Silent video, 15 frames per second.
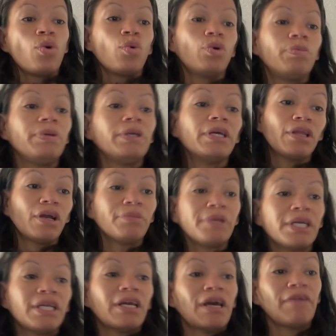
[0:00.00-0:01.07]
will be
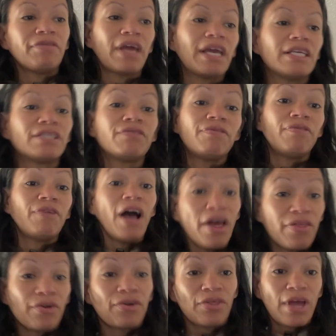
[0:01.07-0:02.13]
alarming enough that his
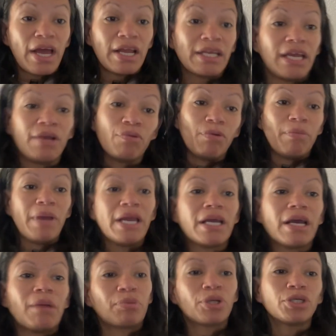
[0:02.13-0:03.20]
father, the head king, will make
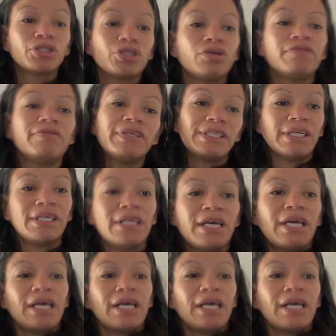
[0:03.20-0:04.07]
a personal visit